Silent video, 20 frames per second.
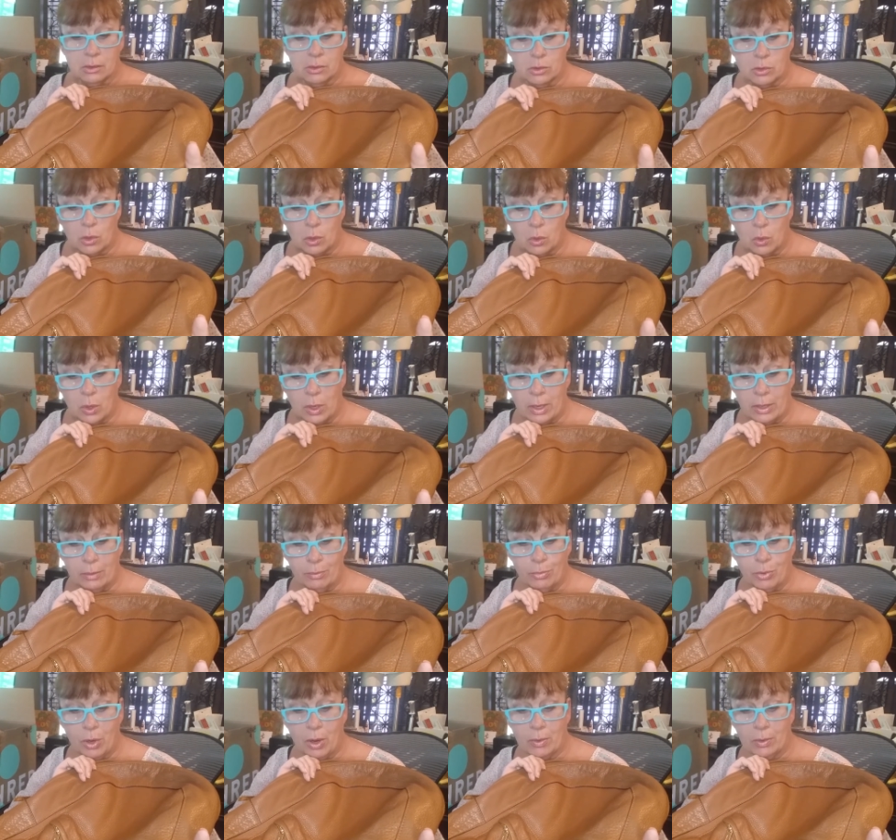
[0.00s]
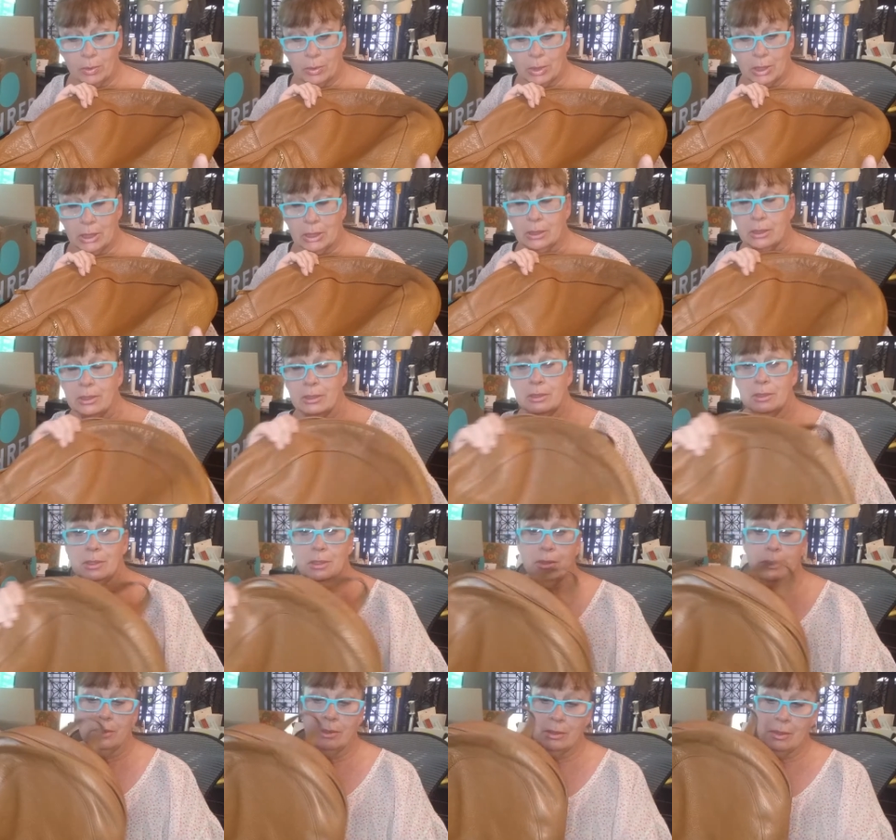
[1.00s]
So I'm probably going to list
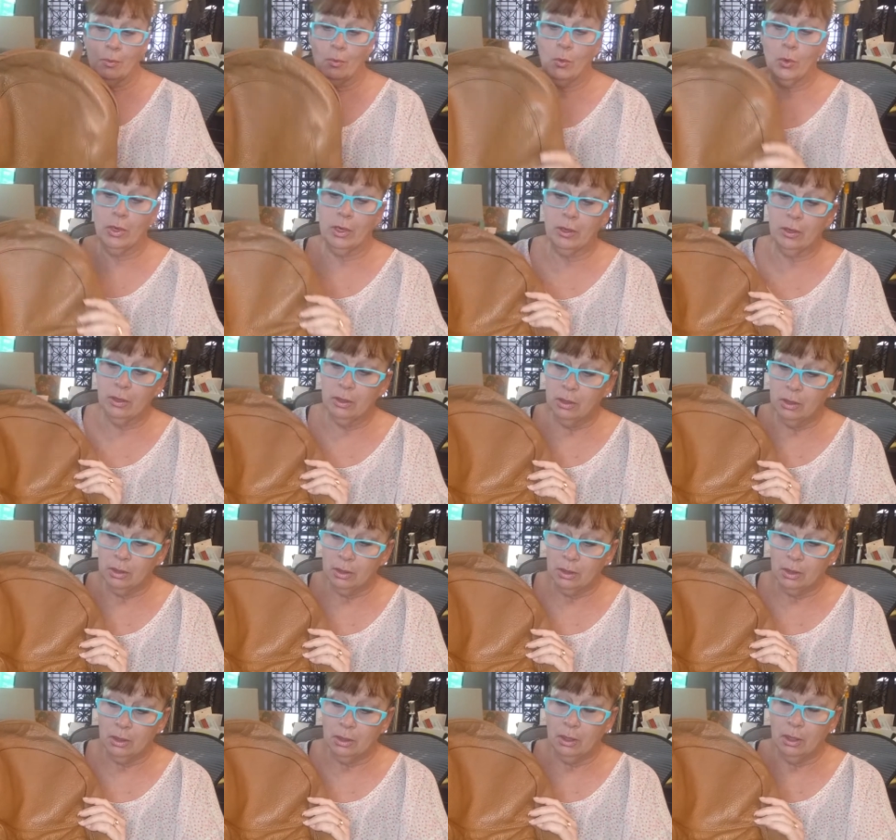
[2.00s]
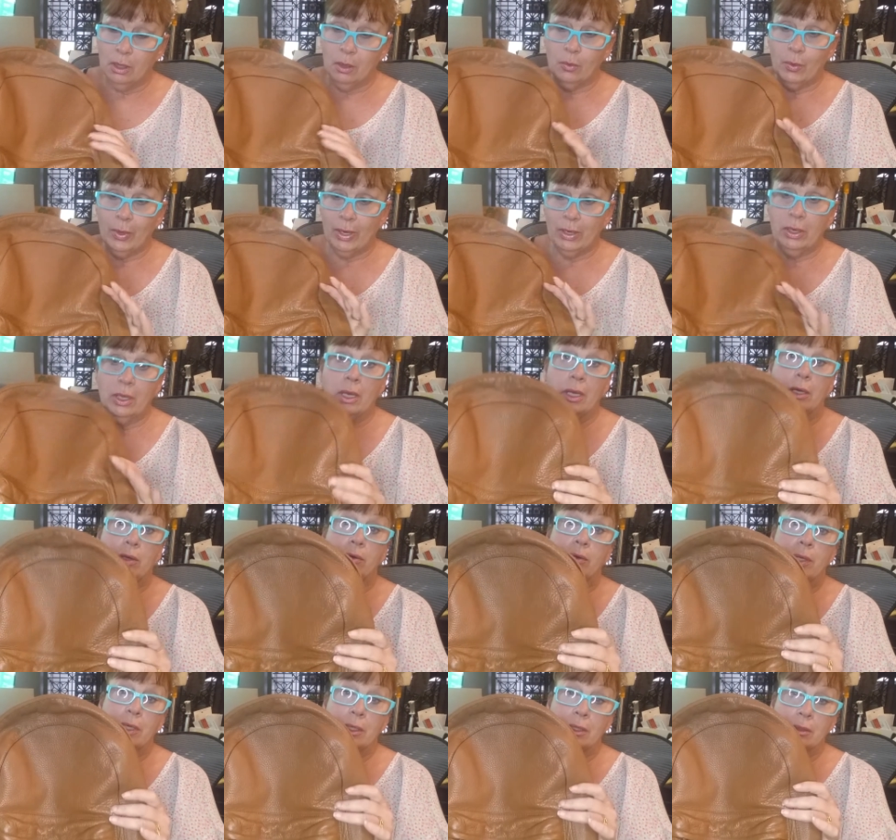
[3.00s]
this somewhere around
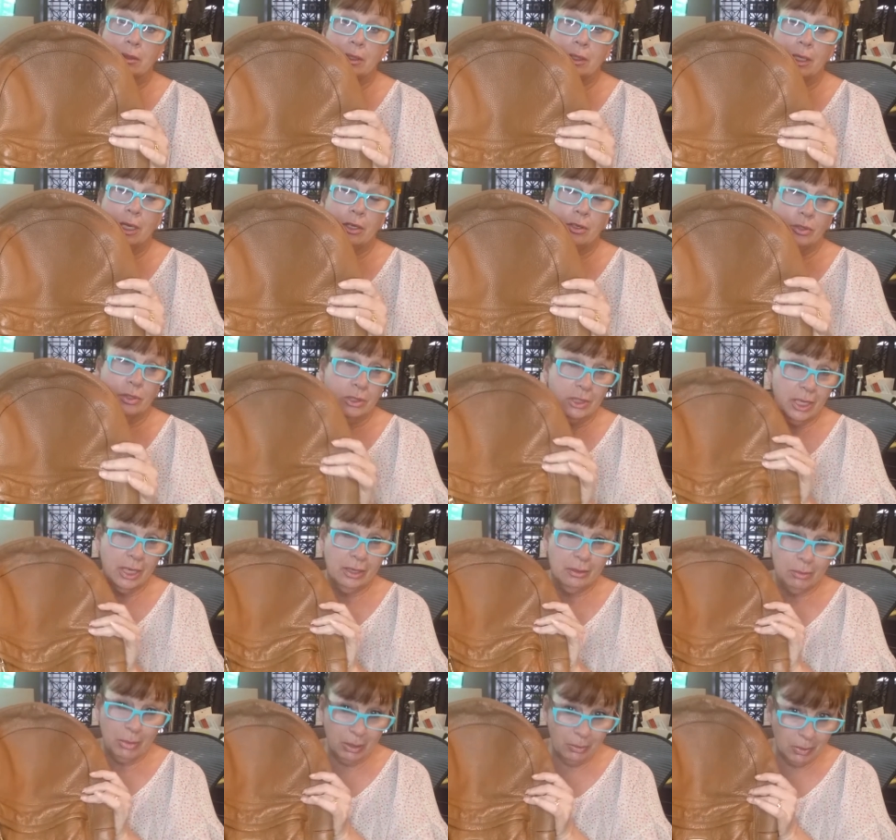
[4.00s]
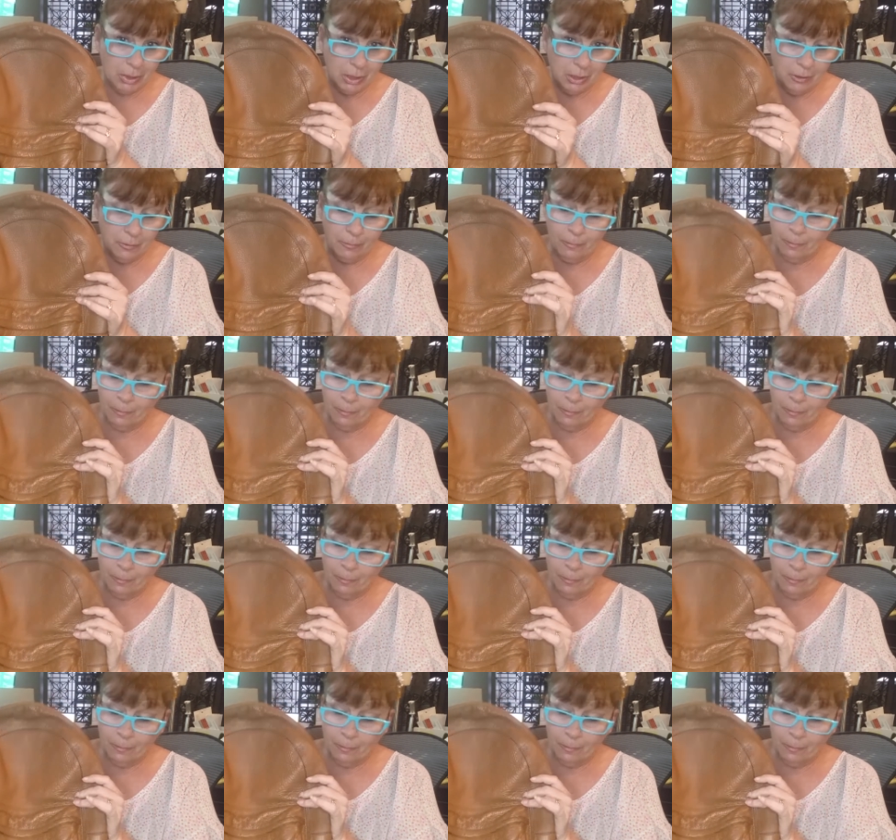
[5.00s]
100, 110 maybe